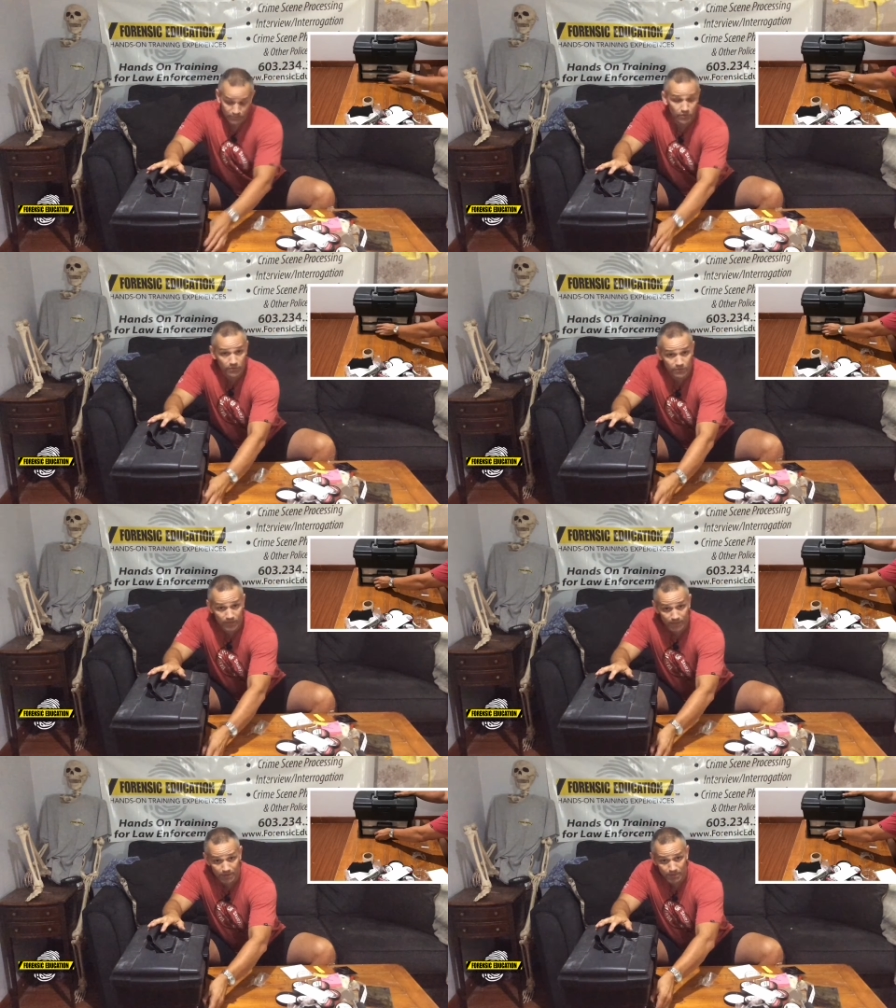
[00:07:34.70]
I'm so
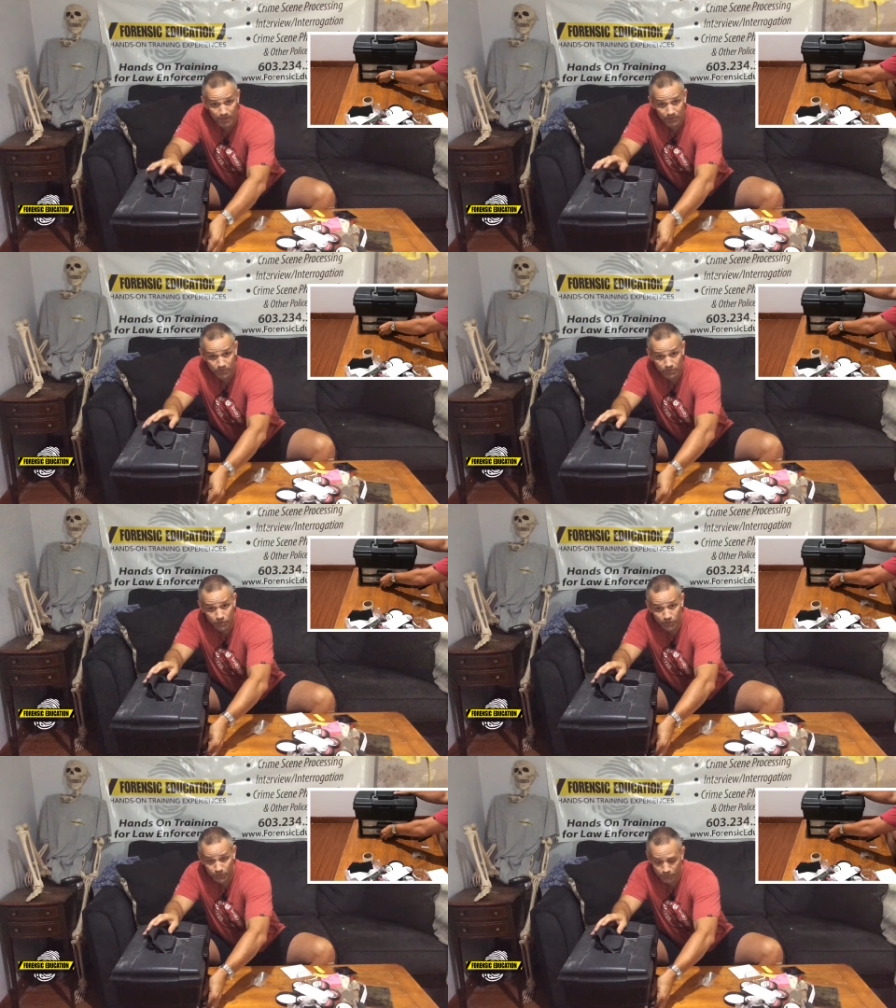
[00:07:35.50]
excited about
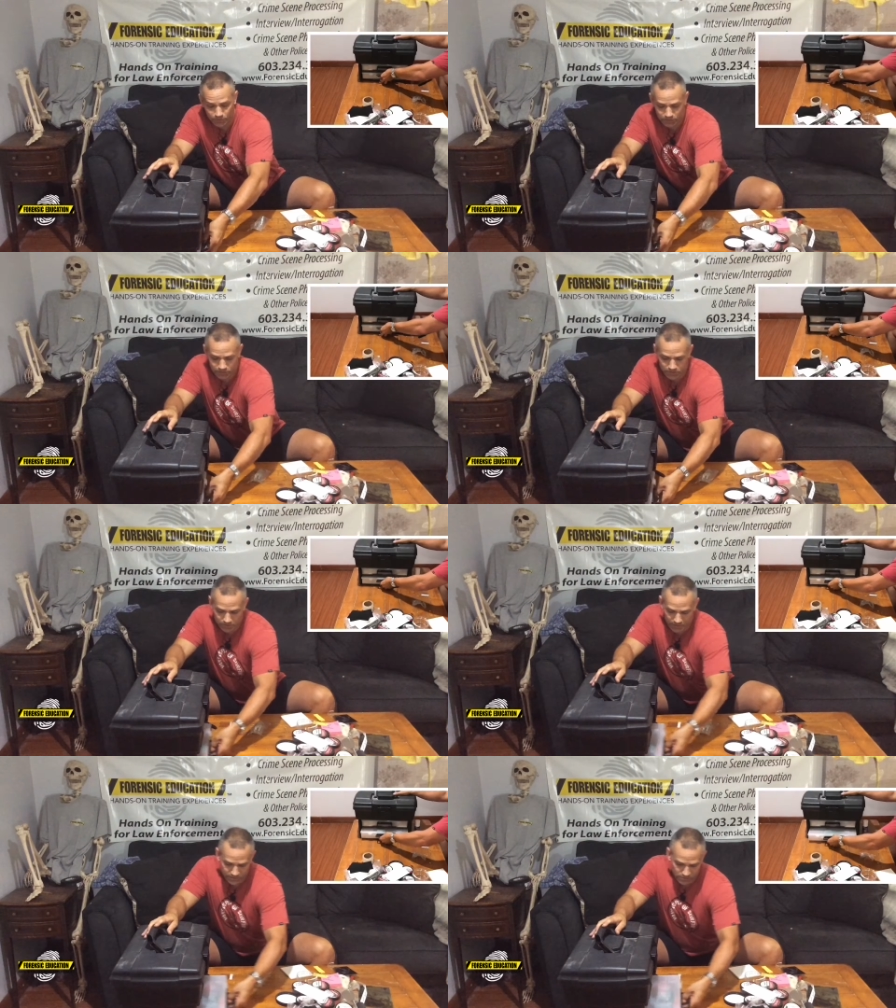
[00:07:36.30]
showing you what's in
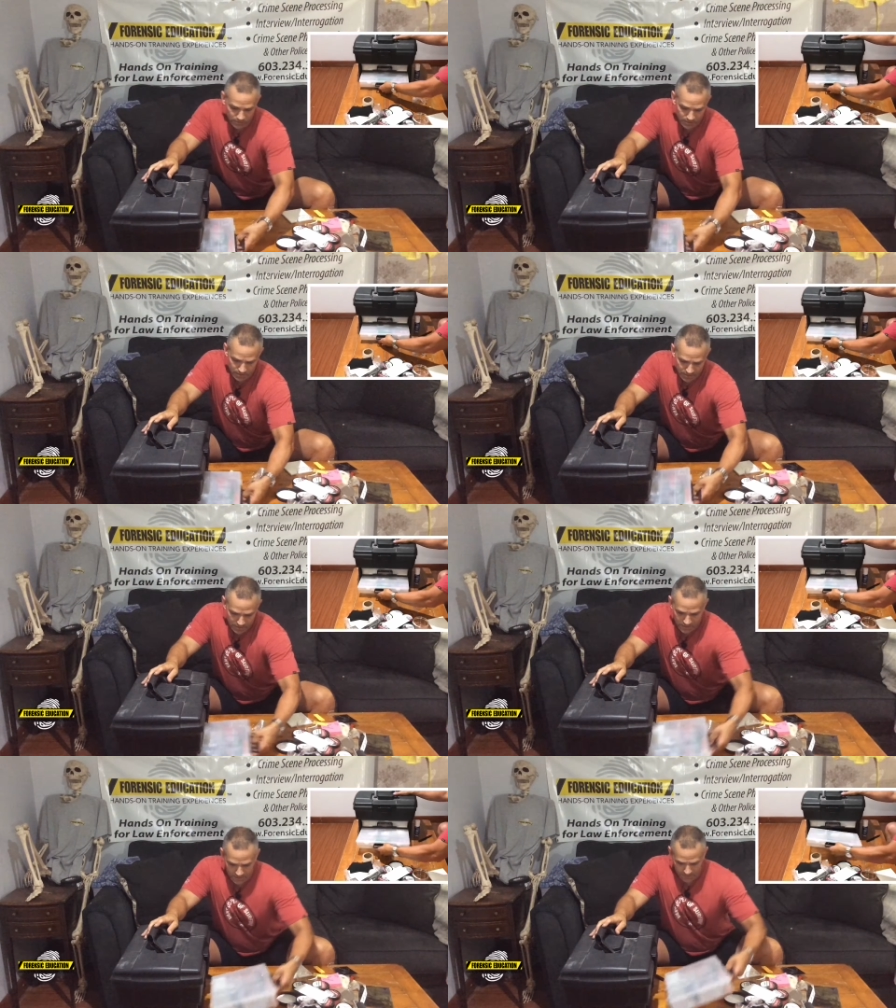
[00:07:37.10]
this next one.
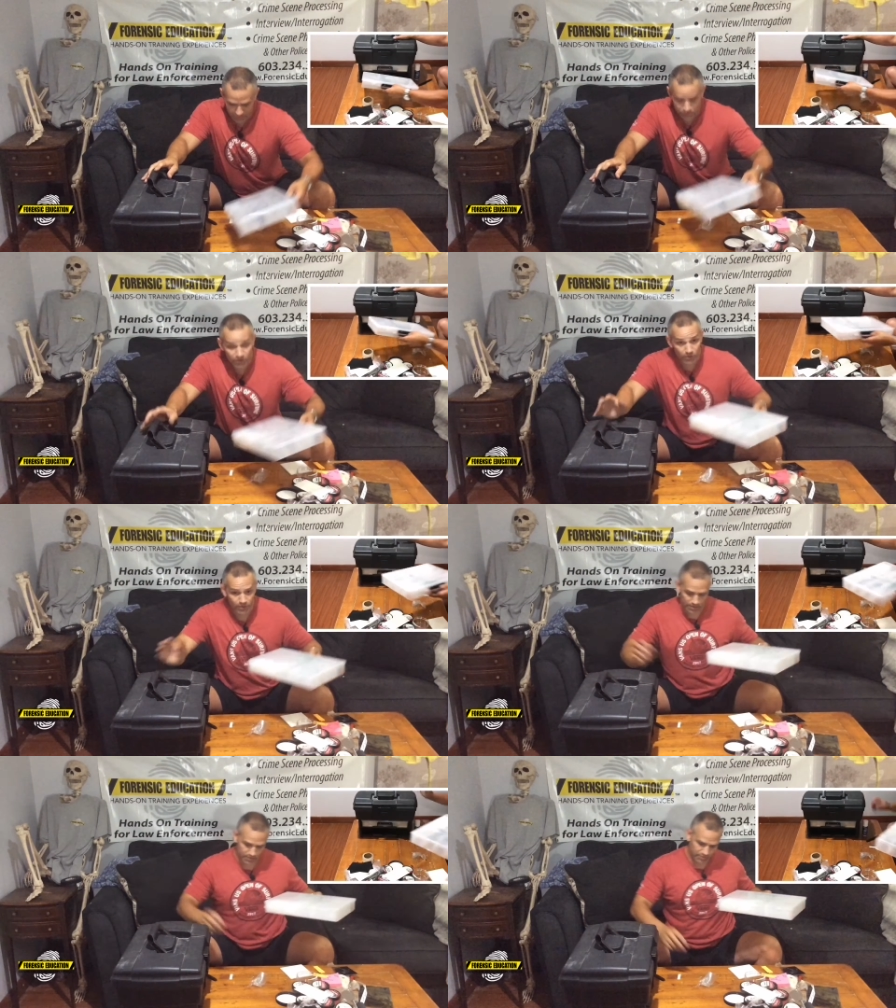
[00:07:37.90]
Do you know
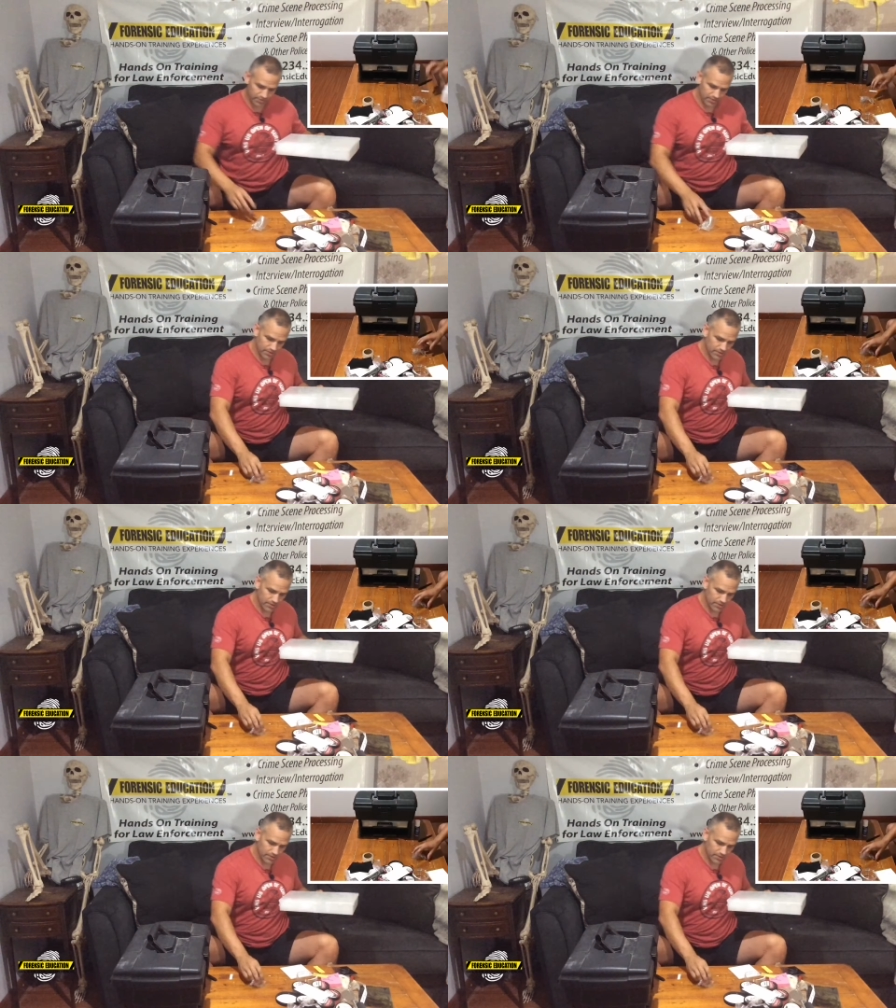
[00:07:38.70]
what it is?